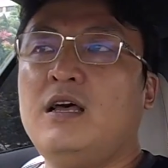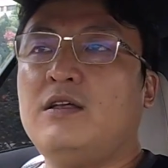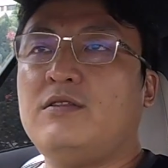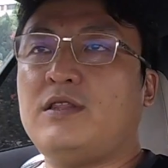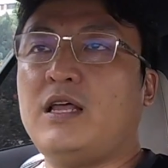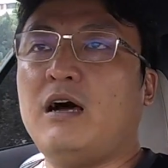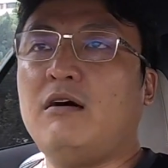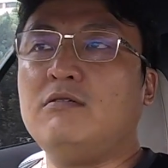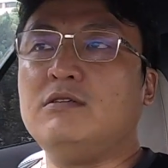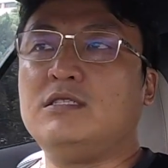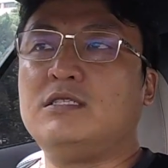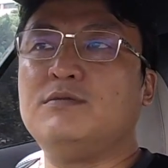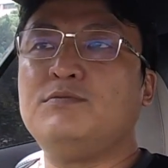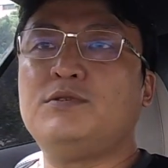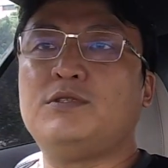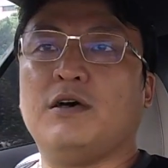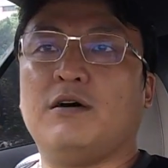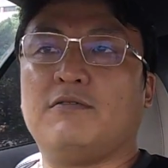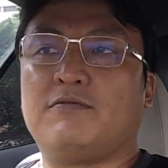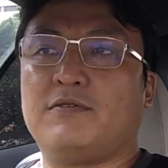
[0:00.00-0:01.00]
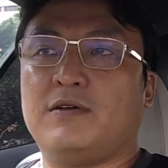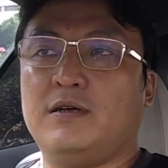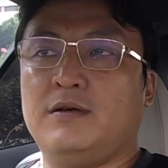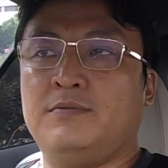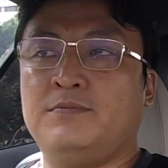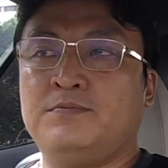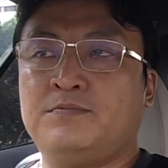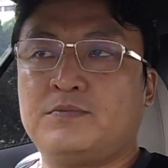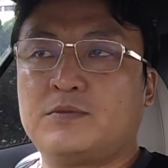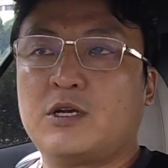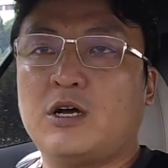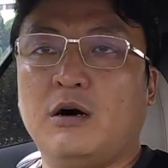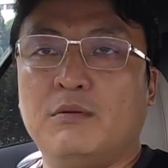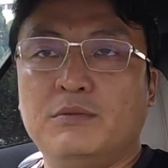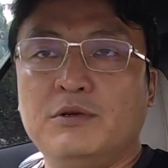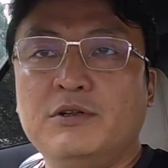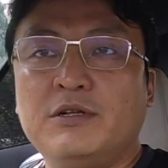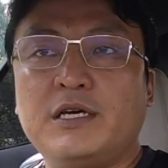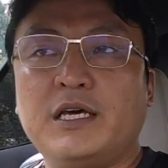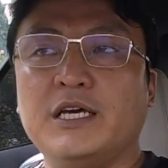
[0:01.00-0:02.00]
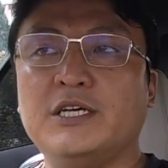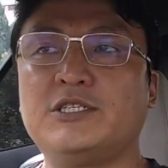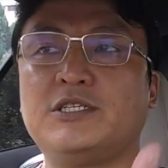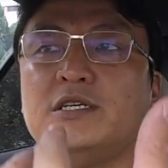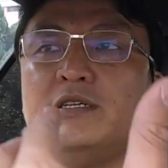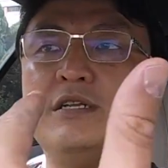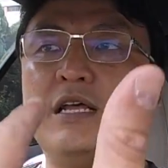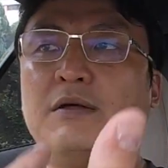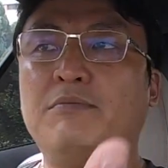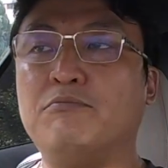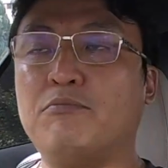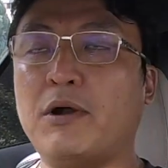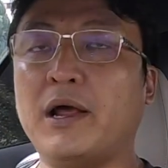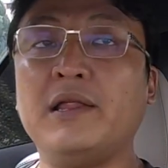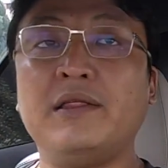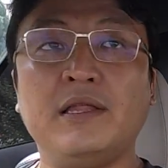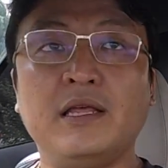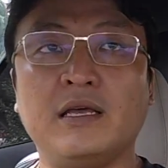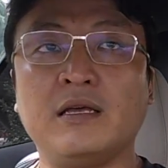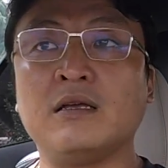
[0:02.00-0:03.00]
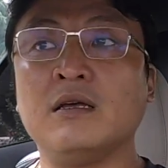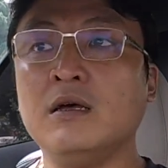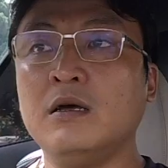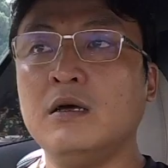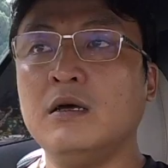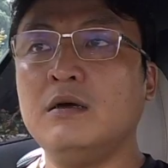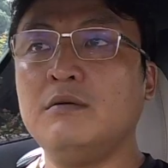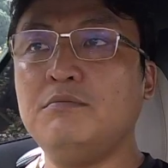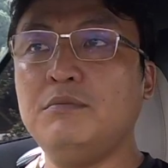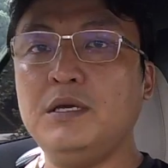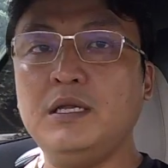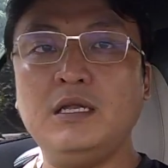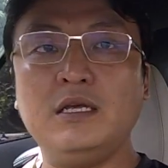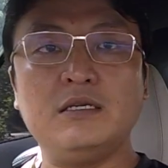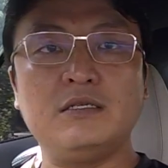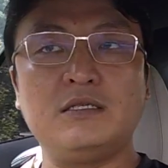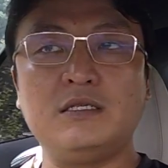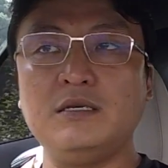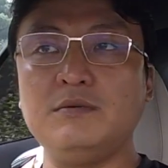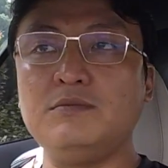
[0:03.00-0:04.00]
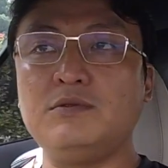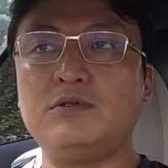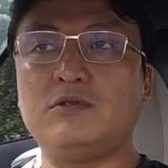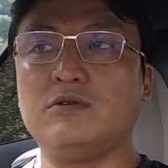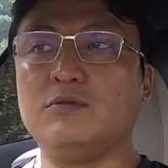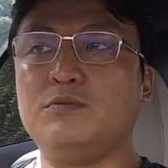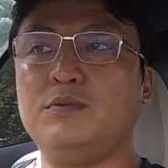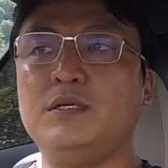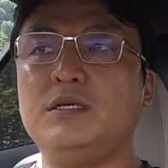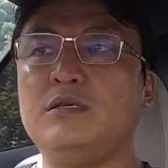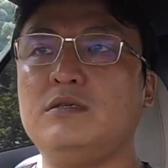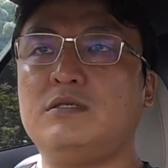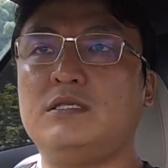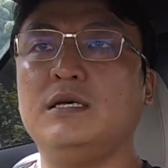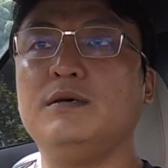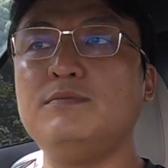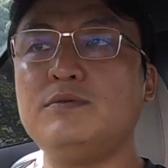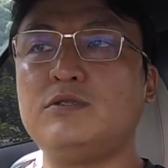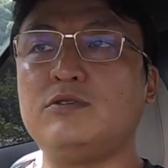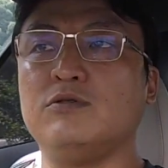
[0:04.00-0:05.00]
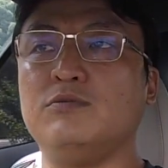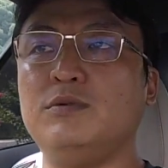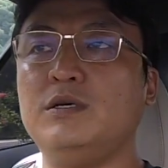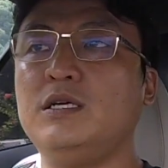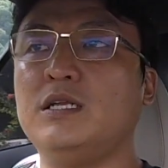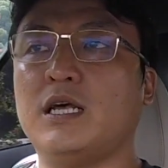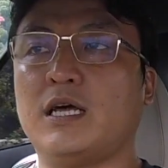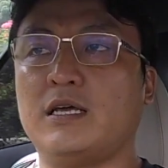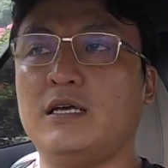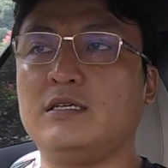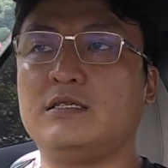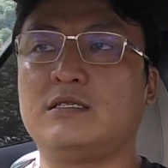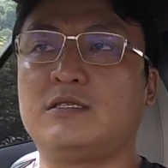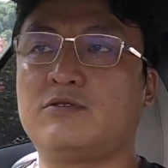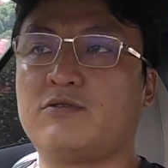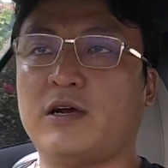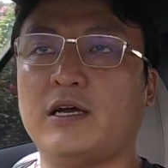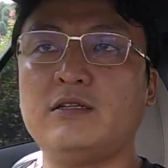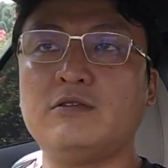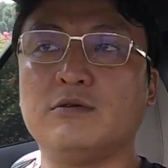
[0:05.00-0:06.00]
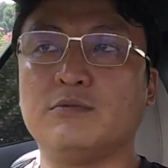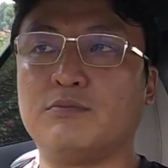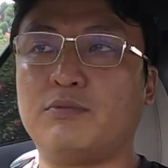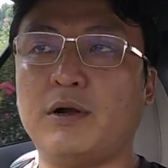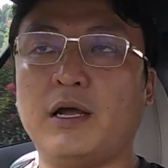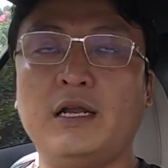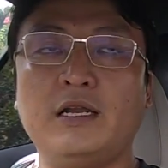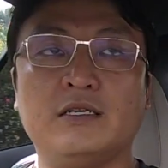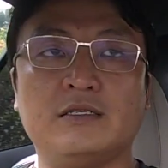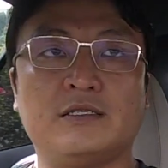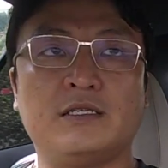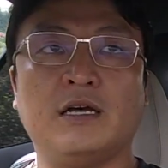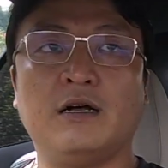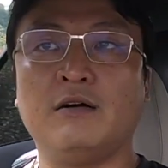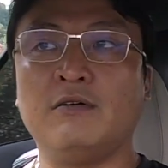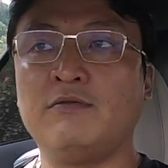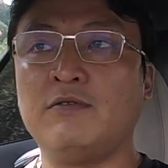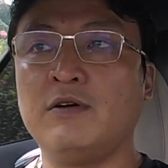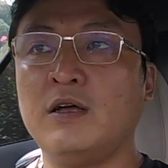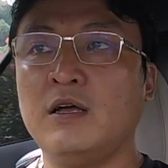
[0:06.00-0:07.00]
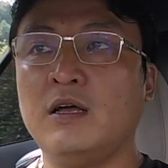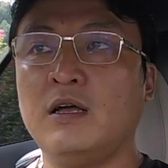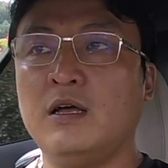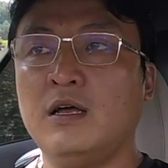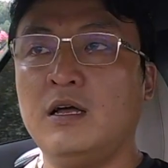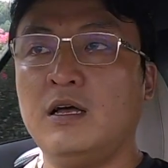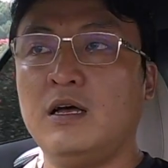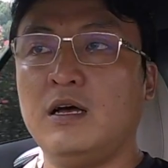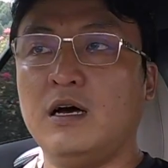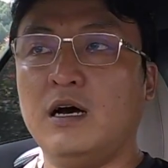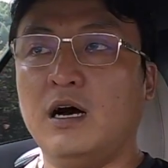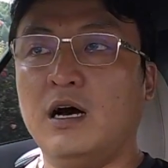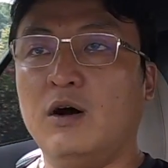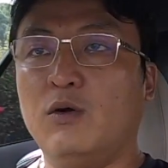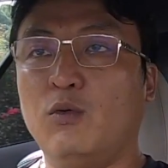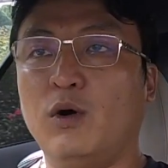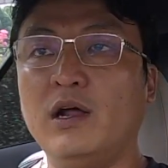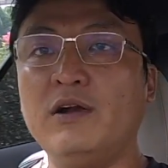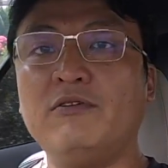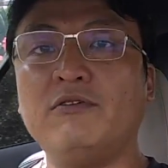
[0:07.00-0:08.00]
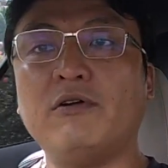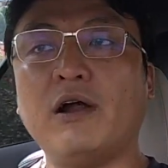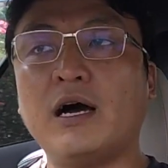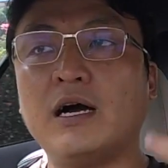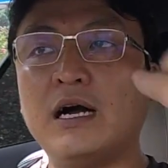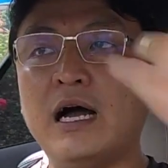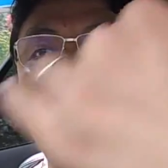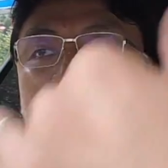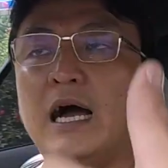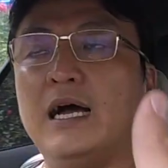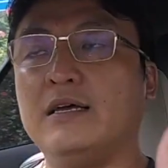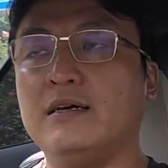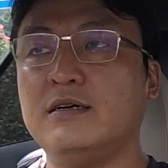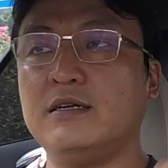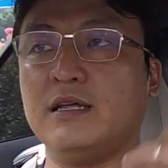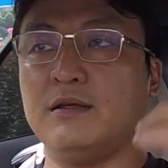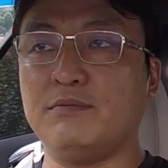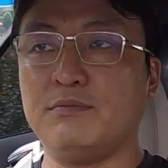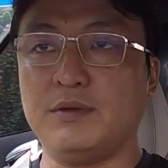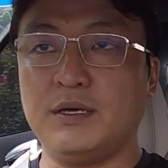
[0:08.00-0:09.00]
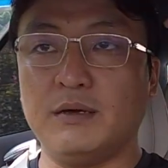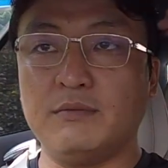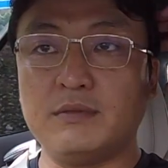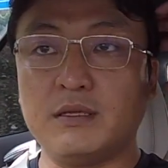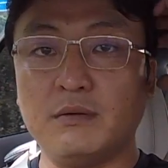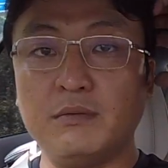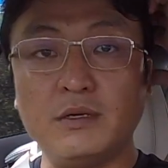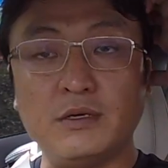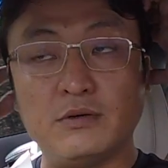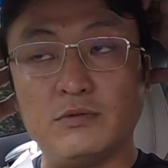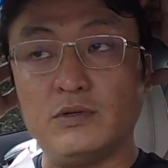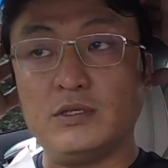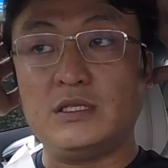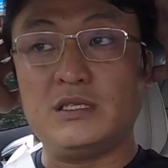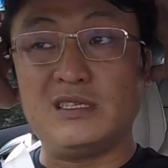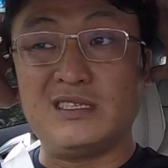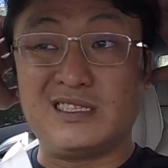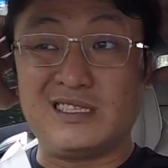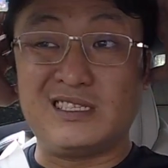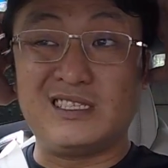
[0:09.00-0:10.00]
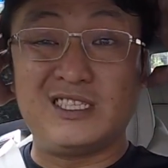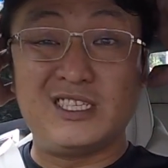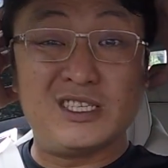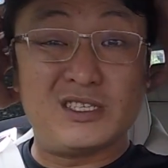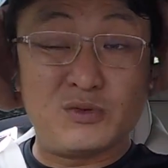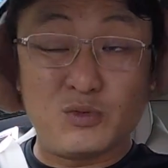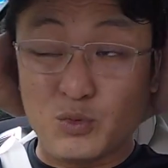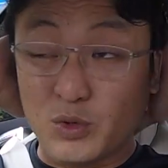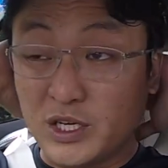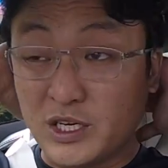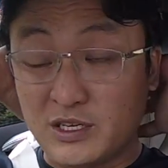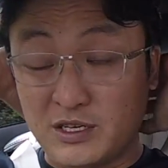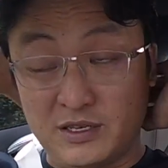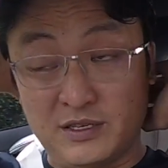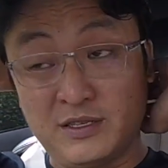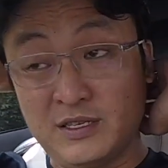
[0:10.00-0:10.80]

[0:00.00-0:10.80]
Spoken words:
Now, in terms of communication and branding, Mini seems to me like it's trying to brand itself one rung higher than BMW, which is just weird.